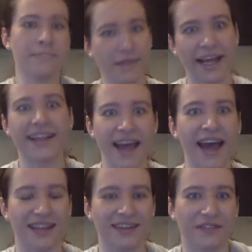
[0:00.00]

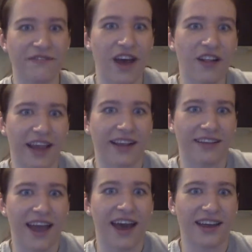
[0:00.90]
that. It felt like
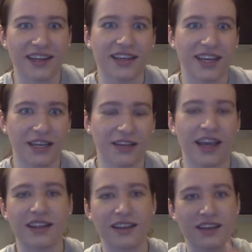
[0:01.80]
that,
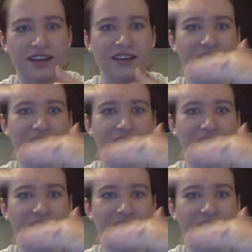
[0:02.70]
and the